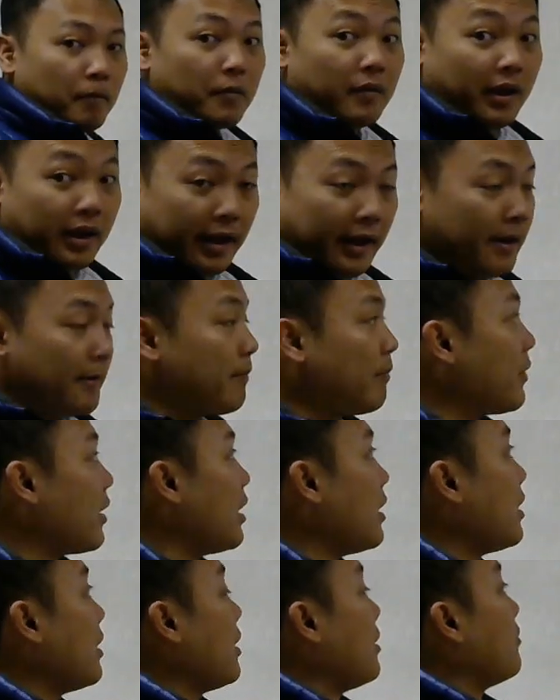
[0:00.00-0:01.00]
Okay?
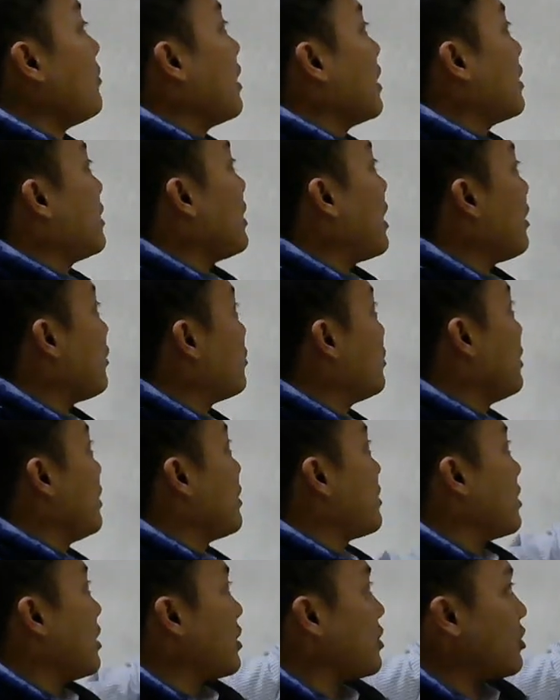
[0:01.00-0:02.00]
But how to use the